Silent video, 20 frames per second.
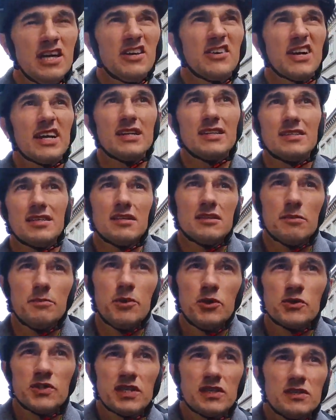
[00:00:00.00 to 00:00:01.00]
you can listen to
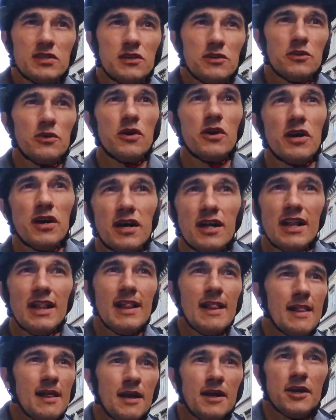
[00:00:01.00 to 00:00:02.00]
music too.
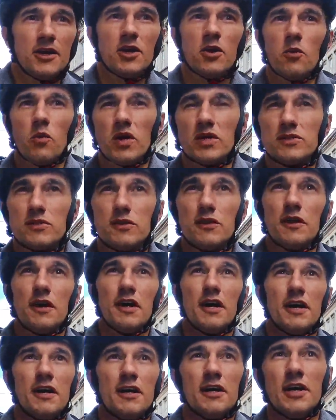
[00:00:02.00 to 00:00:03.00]
You don't want to
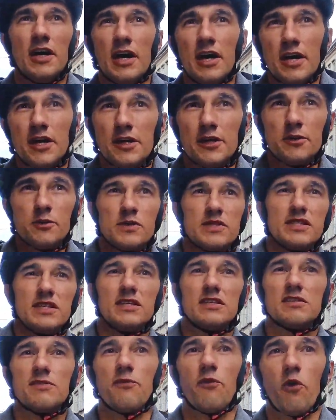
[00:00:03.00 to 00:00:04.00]
use
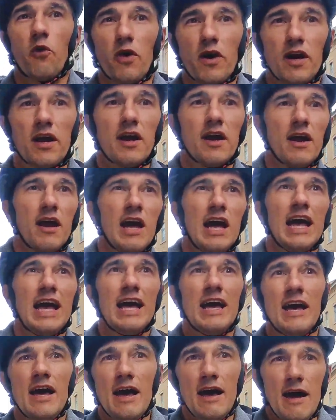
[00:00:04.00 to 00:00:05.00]
these for
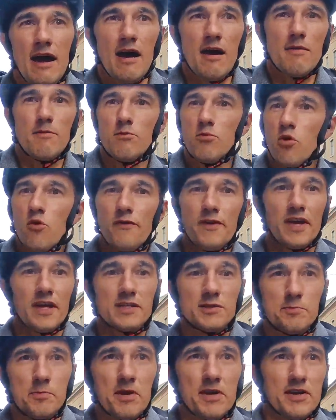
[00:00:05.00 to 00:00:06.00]
movie
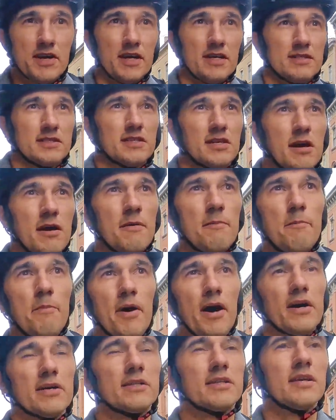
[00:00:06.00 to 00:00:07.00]
experience,
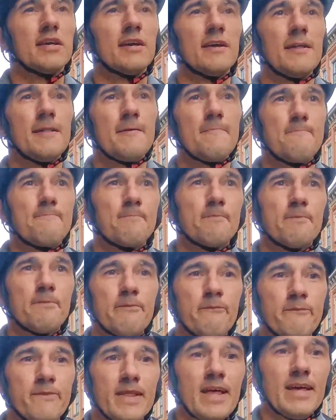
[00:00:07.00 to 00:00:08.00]
but
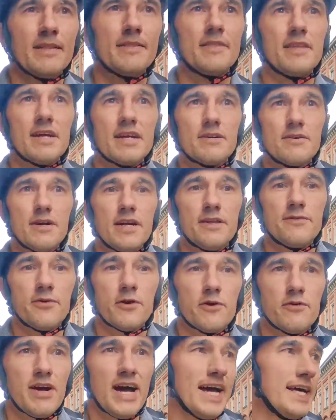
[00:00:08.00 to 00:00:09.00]
they're great
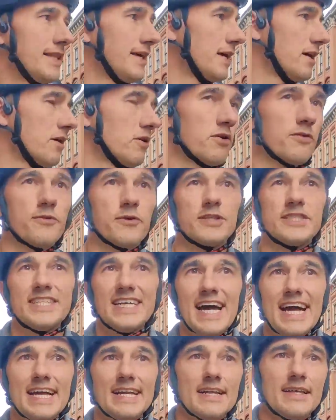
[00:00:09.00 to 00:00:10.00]
for riding or for
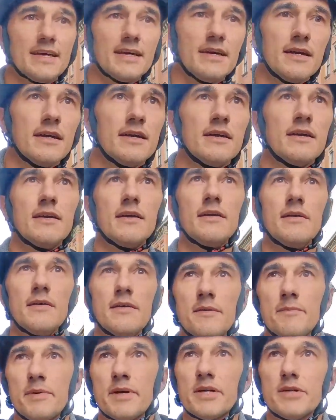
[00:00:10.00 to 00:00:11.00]
cycling,
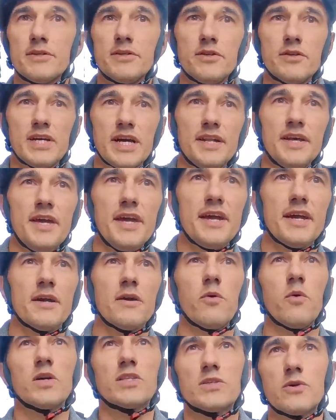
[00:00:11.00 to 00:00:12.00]
because you can
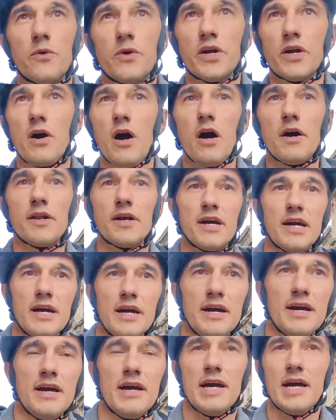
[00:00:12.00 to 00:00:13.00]
hear what's going on
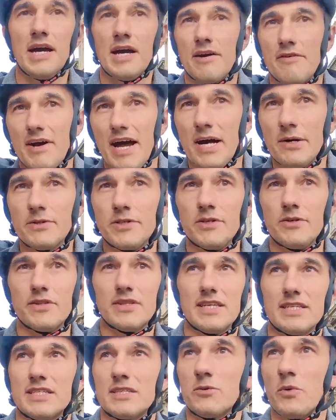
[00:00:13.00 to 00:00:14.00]
around you.
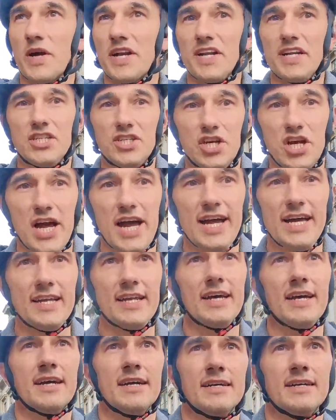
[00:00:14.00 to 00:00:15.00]
This is where they
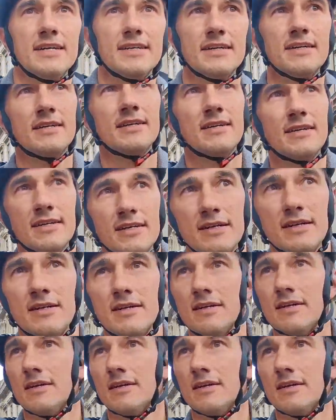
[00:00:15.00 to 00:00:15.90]
shine, and these